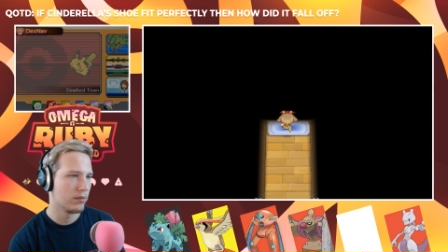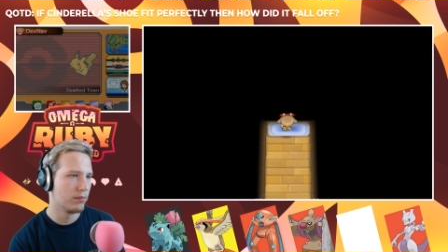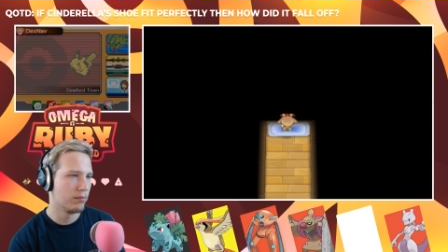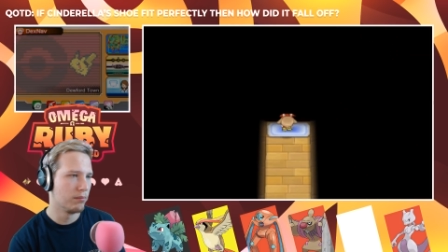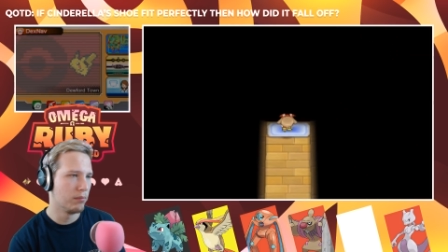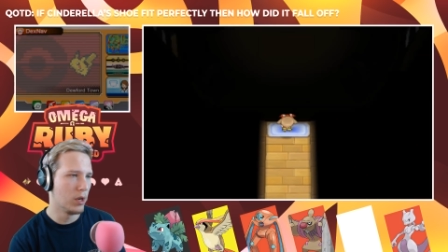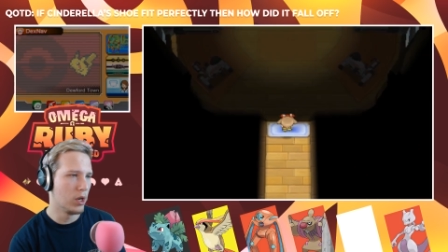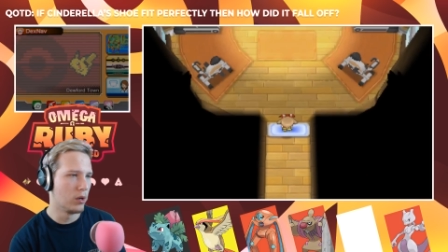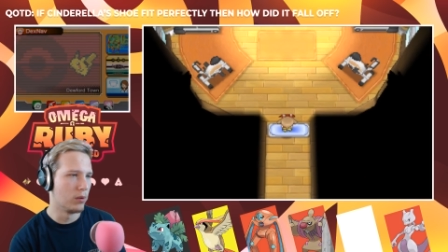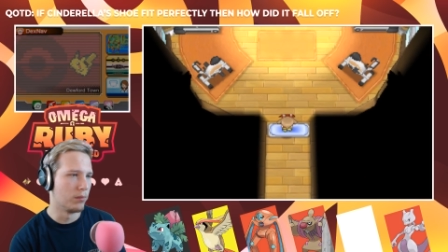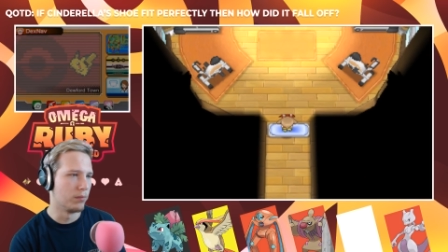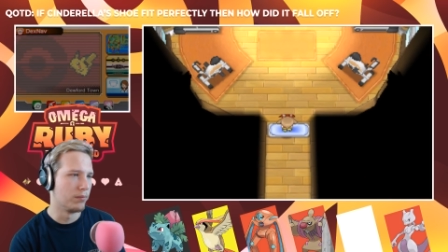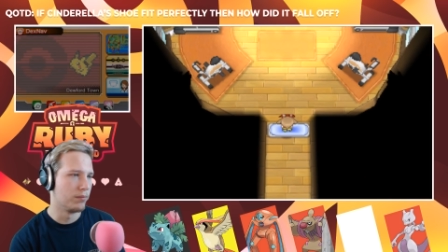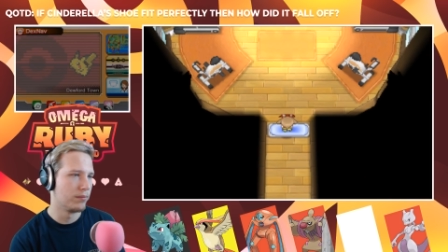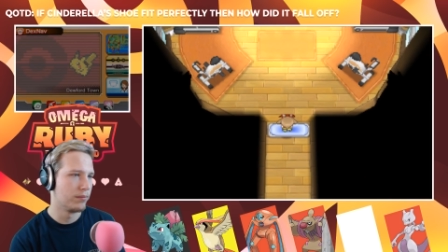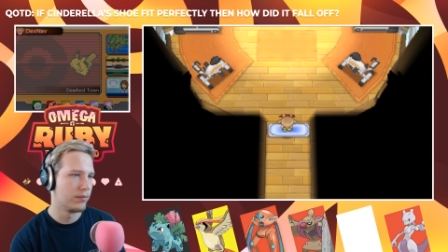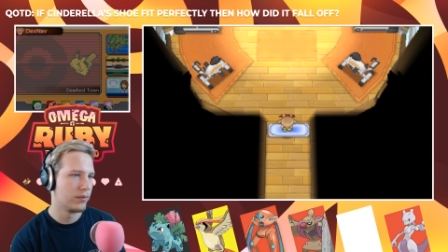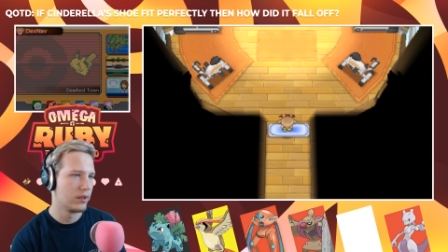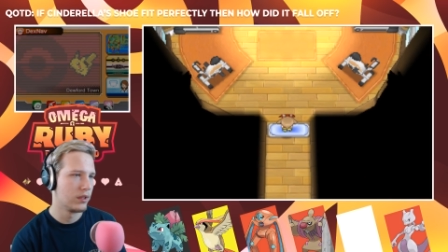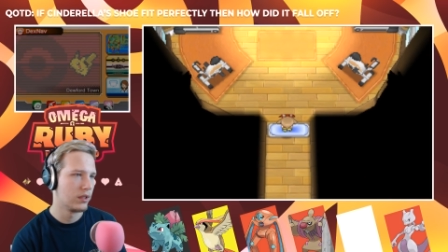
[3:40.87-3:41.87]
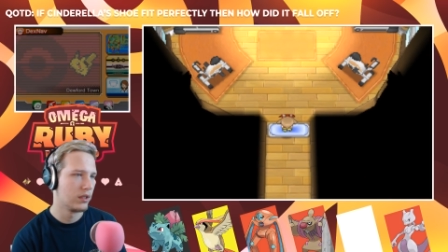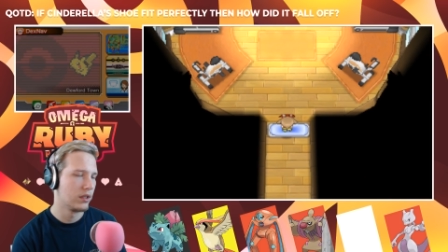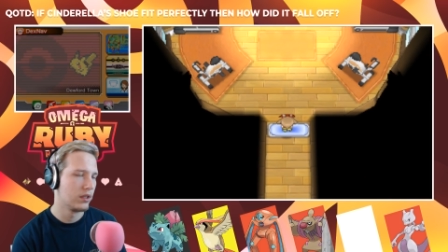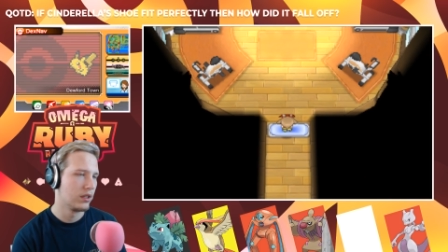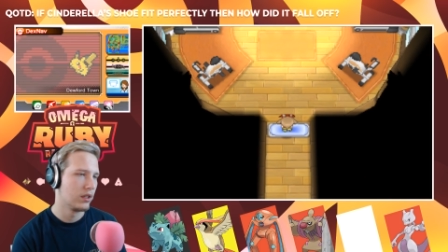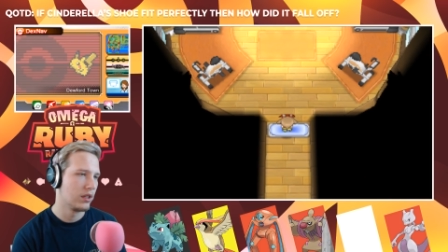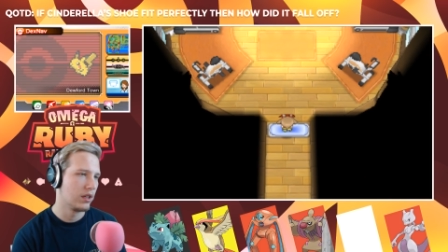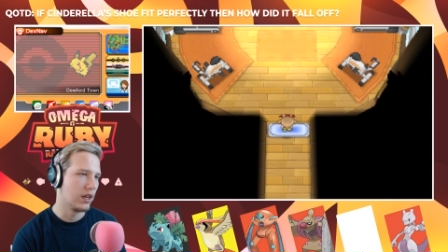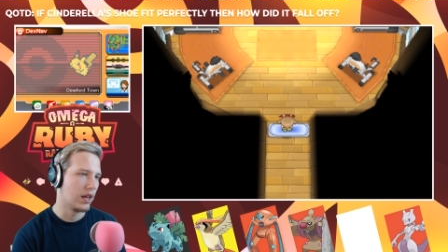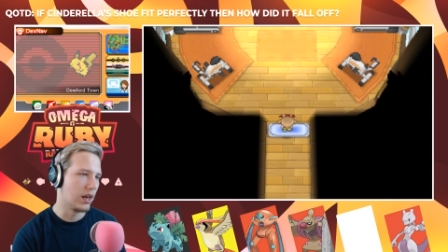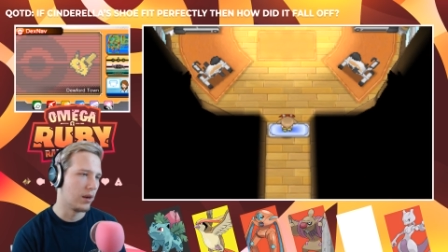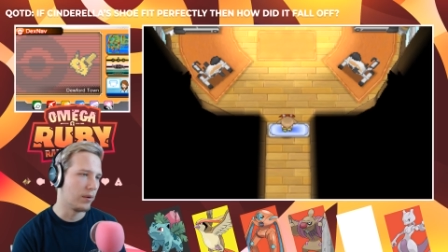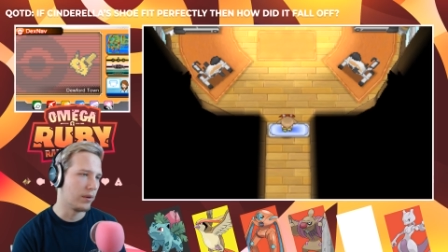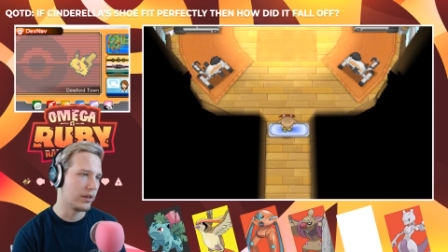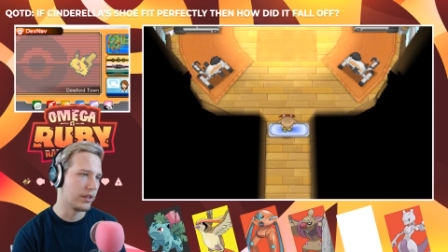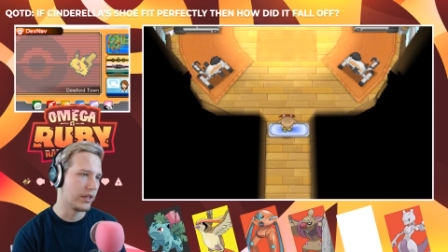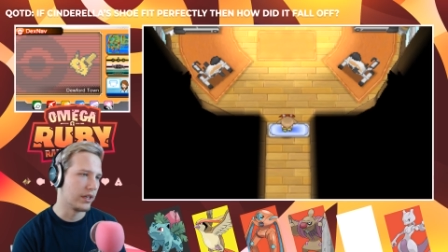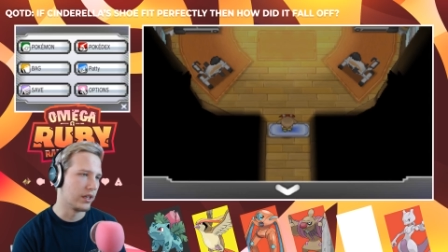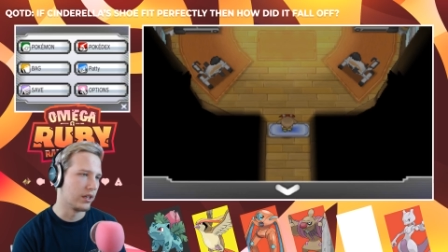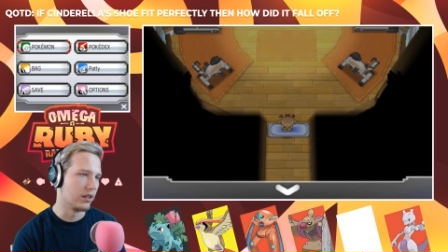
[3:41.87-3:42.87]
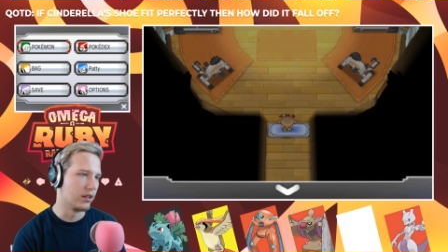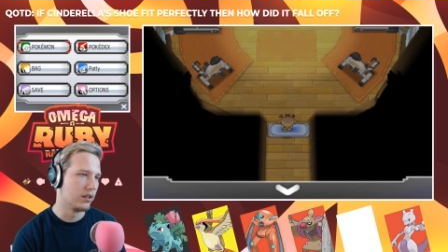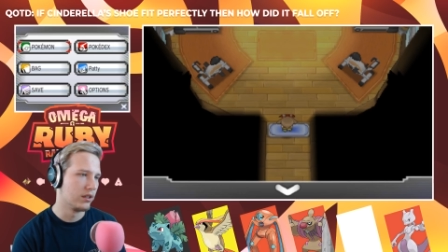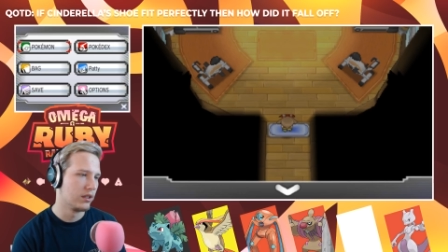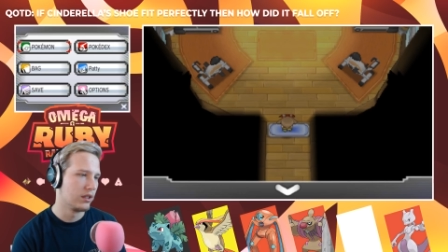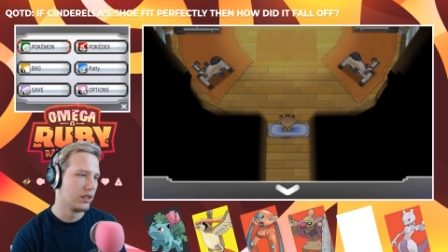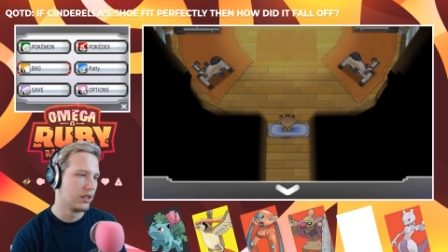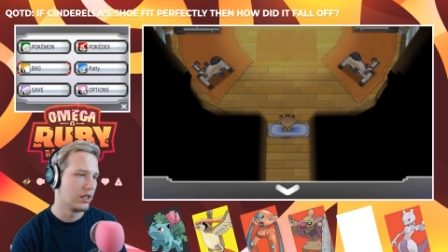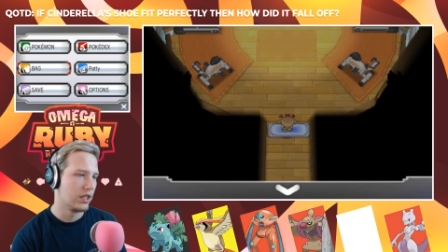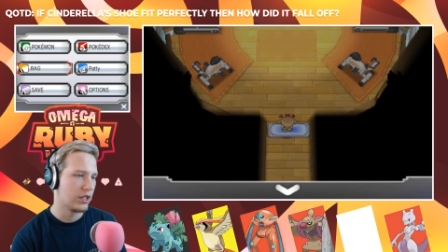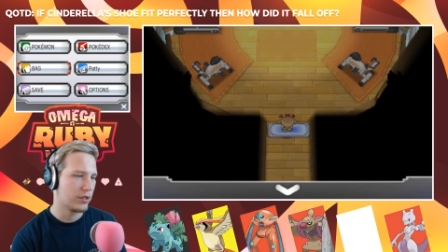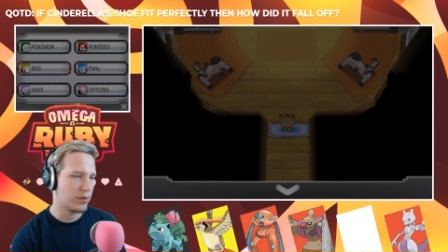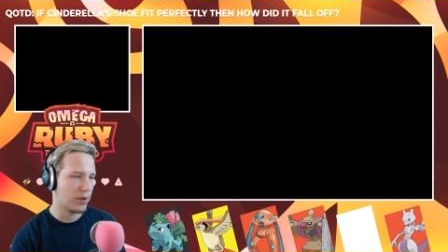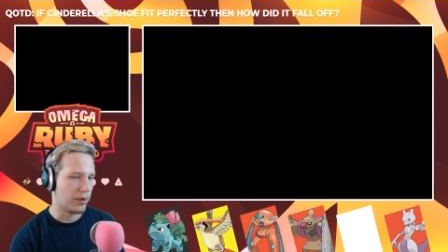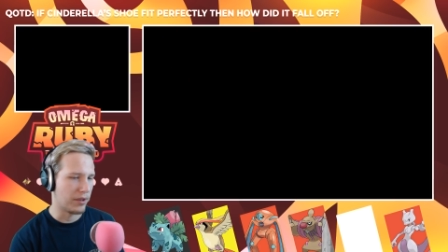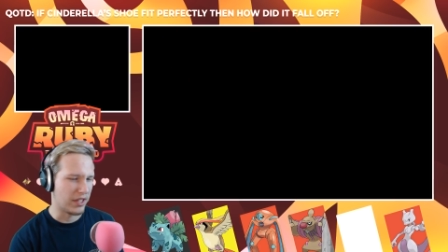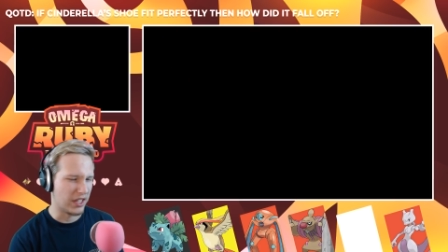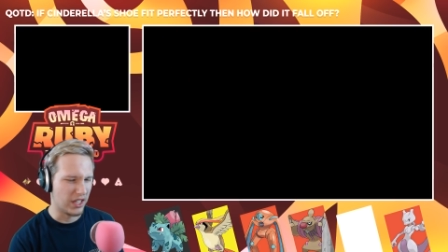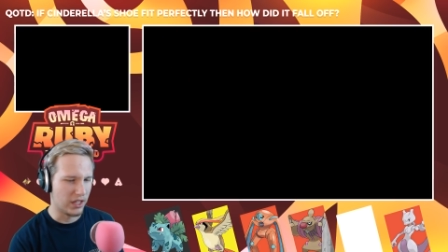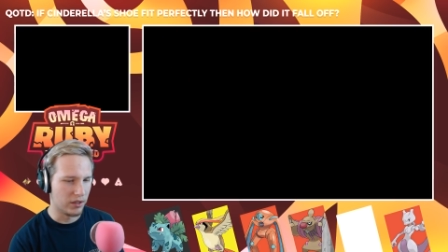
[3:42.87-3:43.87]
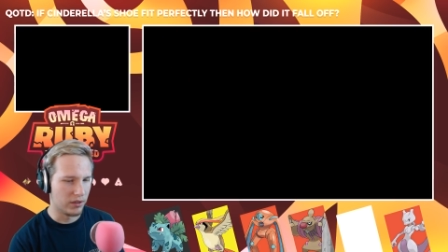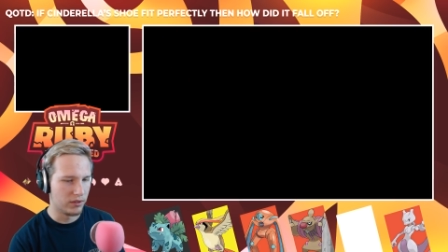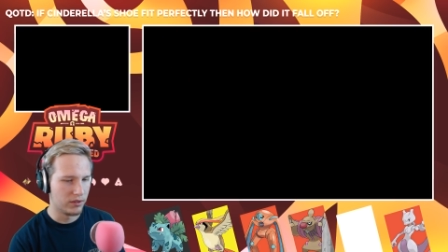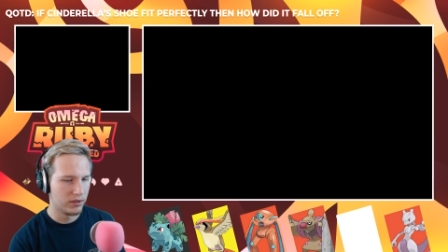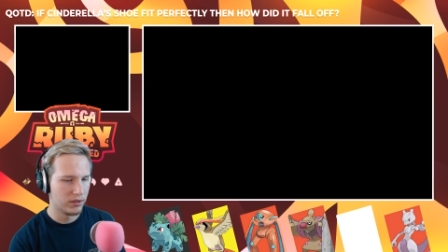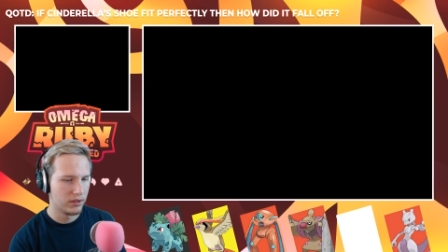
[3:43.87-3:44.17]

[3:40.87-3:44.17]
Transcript: Boom! Alright, we're here. Should probably heal.